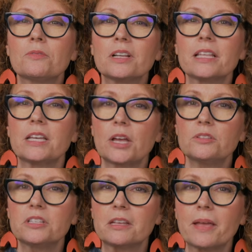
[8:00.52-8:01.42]
really
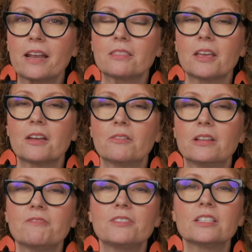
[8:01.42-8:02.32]
cozy about it though,
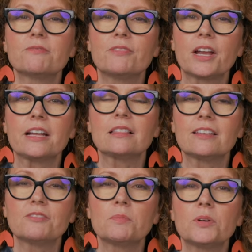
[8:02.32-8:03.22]
and it feels very
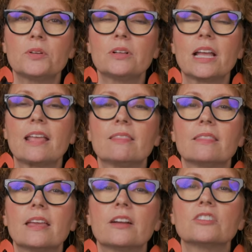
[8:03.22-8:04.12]
livable,
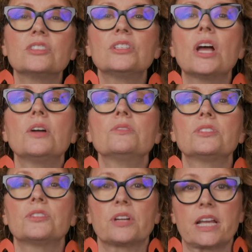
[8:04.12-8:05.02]
and there's no
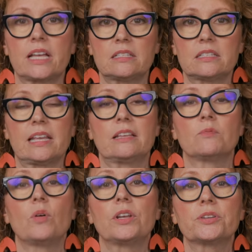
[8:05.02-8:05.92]
stress
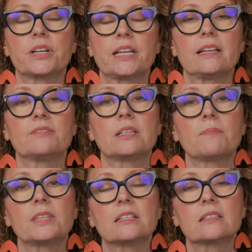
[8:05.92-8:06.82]
in wondering if
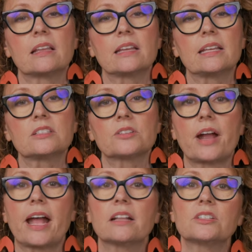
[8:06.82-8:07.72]
something's gonna get
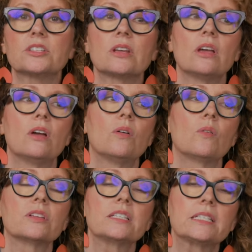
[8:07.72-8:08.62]
scratched
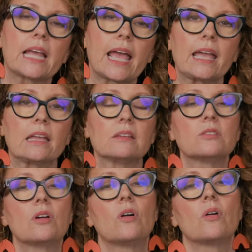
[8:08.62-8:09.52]
or
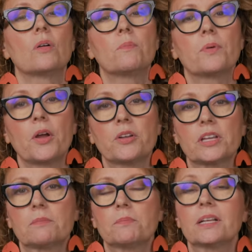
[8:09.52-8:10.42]
stained or
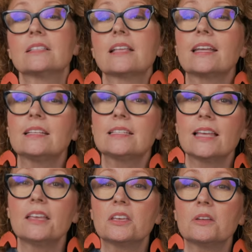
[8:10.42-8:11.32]
broken, because I can
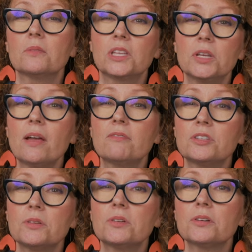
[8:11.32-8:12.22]
tell you, when you have
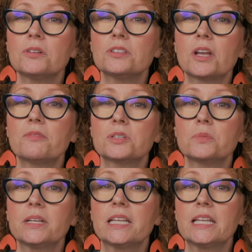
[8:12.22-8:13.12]
two girls over
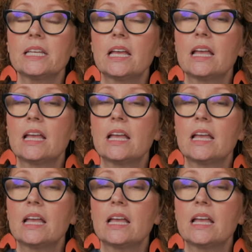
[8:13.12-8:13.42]
twenty,